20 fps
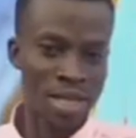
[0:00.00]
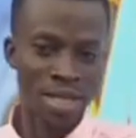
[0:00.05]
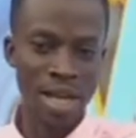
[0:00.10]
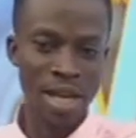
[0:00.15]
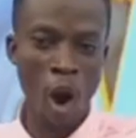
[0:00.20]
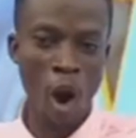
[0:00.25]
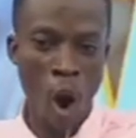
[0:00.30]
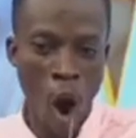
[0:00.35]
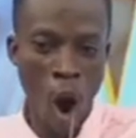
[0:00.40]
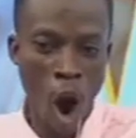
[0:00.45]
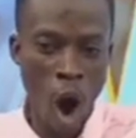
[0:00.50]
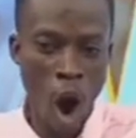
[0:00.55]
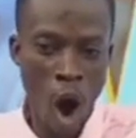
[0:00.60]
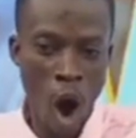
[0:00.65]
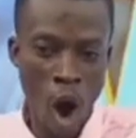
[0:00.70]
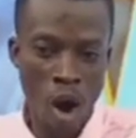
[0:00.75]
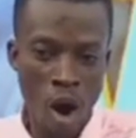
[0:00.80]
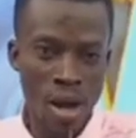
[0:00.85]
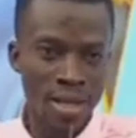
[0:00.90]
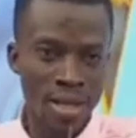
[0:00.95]
The
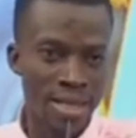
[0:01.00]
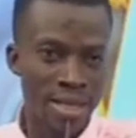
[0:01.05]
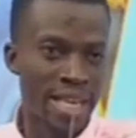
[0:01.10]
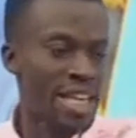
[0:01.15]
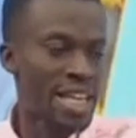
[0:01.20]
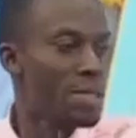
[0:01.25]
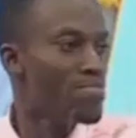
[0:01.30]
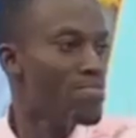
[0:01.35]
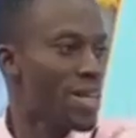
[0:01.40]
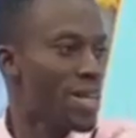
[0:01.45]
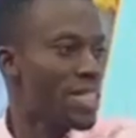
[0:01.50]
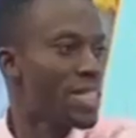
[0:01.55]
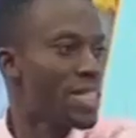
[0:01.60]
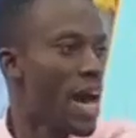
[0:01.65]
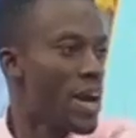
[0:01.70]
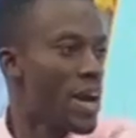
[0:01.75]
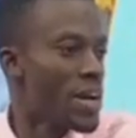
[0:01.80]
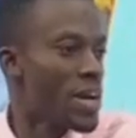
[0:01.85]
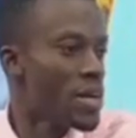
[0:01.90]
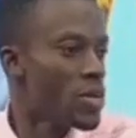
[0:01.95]
whole state
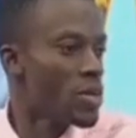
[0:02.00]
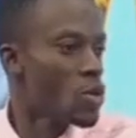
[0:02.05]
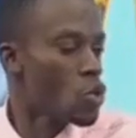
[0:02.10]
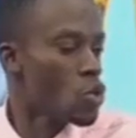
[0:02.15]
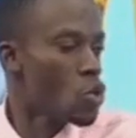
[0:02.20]
machinery